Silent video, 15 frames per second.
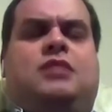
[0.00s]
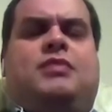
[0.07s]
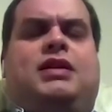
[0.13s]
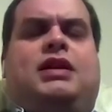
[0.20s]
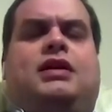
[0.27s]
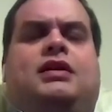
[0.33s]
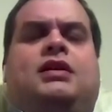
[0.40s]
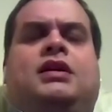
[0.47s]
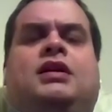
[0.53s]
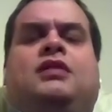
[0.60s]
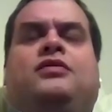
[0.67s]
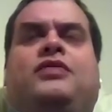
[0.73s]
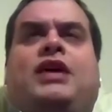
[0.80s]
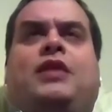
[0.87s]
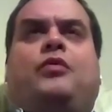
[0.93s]
Miller.
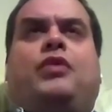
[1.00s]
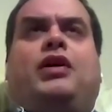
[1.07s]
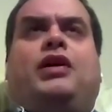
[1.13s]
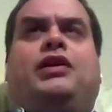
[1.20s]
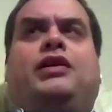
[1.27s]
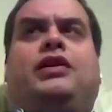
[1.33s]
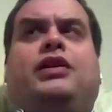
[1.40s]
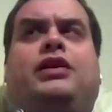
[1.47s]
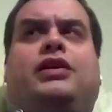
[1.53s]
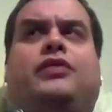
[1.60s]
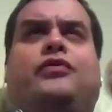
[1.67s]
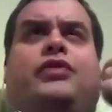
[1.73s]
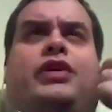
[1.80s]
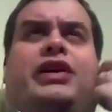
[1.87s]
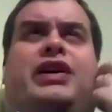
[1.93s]
That one
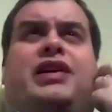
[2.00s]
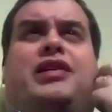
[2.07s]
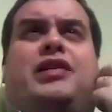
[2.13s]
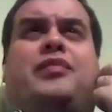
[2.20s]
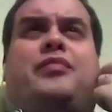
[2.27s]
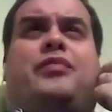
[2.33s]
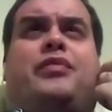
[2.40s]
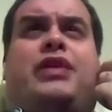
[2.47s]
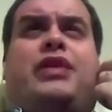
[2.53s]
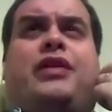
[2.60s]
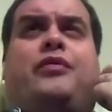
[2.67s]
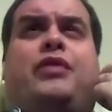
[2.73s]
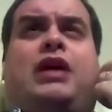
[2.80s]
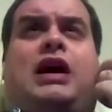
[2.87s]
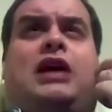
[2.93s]

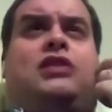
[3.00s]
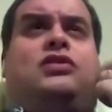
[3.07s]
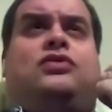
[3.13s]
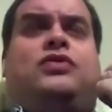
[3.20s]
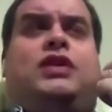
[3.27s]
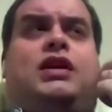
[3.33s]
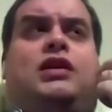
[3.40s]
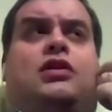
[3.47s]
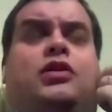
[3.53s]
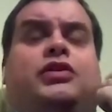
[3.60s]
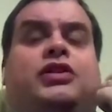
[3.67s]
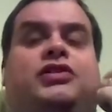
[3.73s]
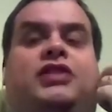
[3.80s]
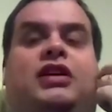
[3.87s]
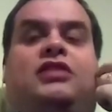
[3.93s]
has the
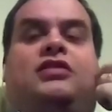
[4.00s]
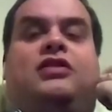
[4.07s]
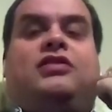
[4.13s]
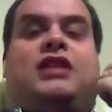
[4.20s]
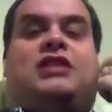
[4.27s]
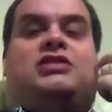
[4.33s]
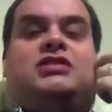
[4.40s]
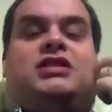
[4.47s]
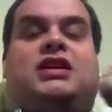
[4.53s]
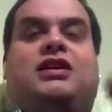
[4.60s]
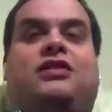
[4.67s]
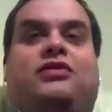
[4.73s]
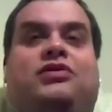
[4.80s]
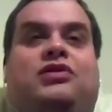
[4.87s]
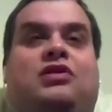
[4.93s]
Honda D series engine in it.
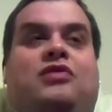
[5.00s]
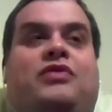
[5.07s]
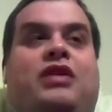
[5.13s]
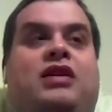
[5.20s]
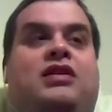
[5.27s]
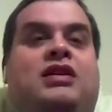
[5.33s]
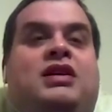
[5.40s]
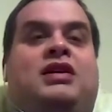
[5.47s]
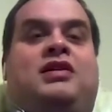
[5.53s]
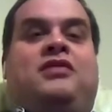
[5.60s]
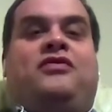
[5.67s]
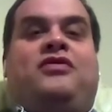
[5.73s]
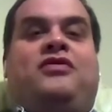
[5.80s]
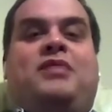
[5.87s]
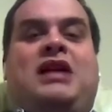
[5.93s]
Obviously, you're very
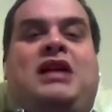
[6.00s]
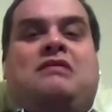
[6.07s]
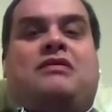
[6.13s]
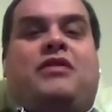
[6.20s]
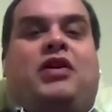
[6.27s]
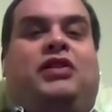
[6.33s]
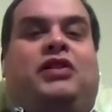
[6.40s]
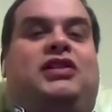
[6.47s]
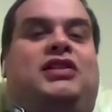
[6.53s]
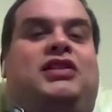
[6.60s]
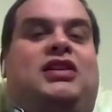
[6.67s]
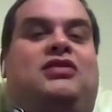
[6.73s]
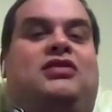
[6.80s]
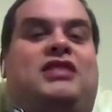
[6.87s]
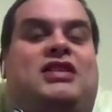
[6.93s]
familiar with the Honda D
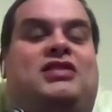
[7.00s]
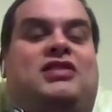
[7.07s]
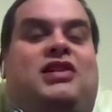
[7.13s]
series engine,